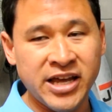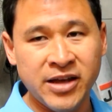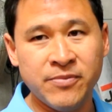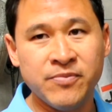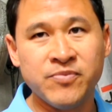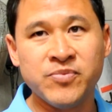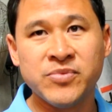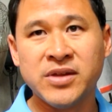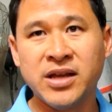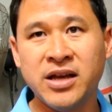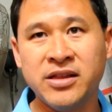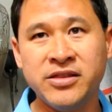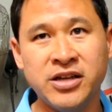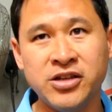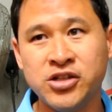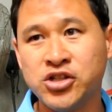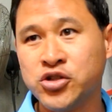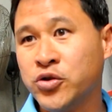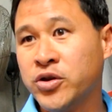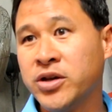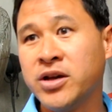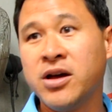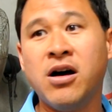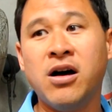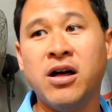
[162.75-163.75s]
and then
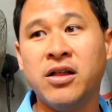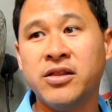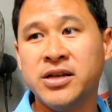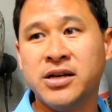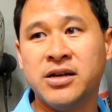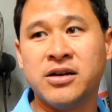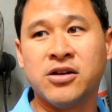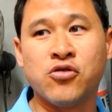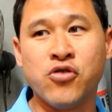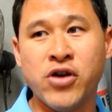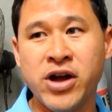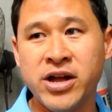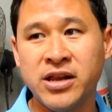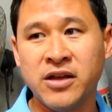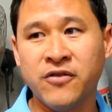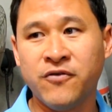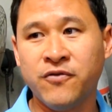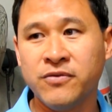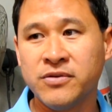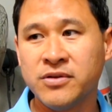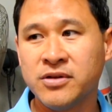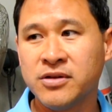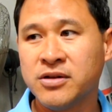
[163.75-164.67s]
doing all the grinding